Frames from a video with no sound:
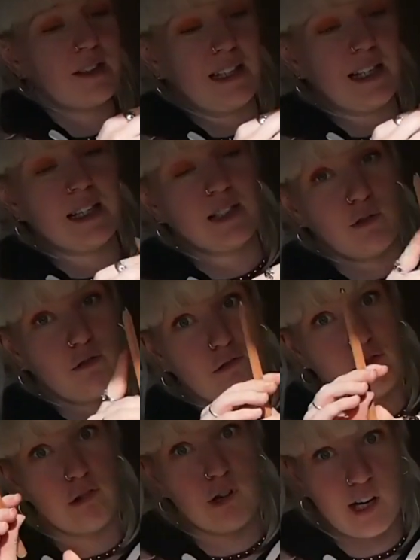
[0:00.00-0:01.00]
These are
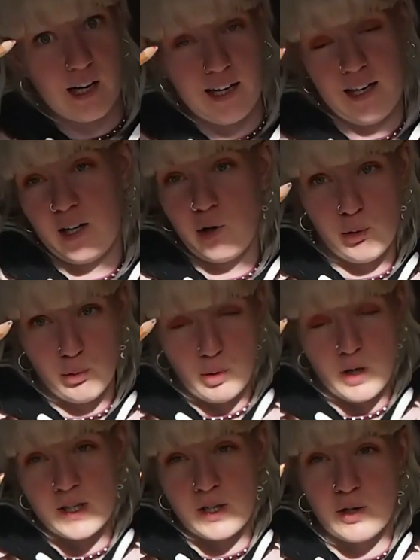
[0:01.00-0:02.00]
really cool.
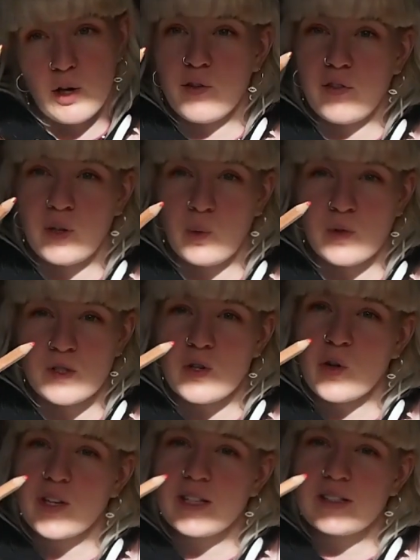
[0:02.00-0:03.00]
I don't know if anyone's
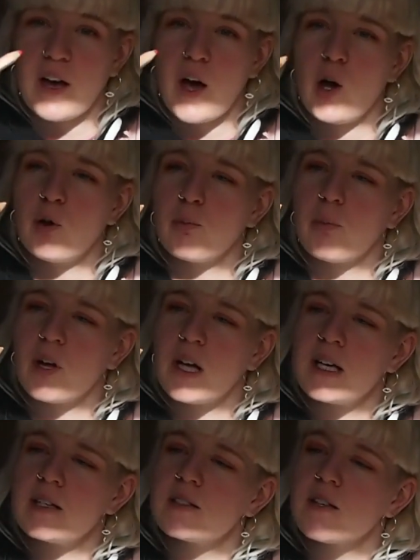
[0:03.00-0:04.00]
got these at home, but
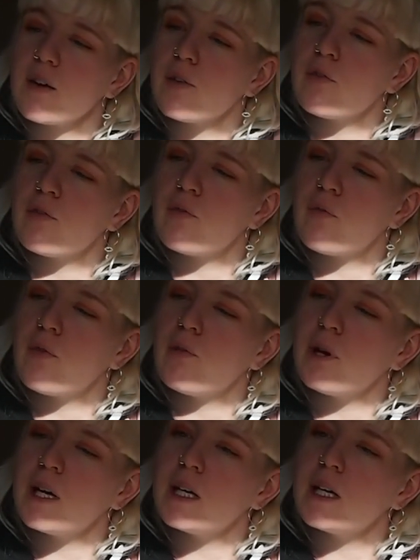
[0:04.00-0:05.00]
it's
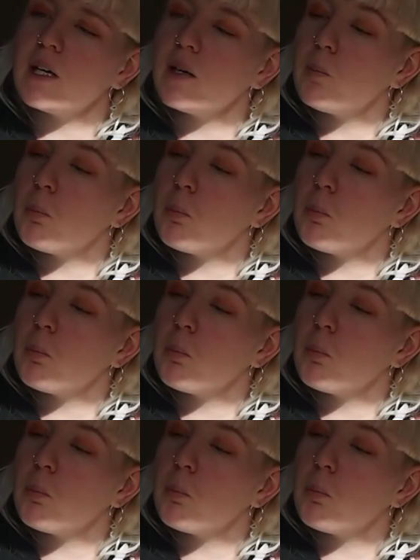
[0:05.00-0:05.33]
4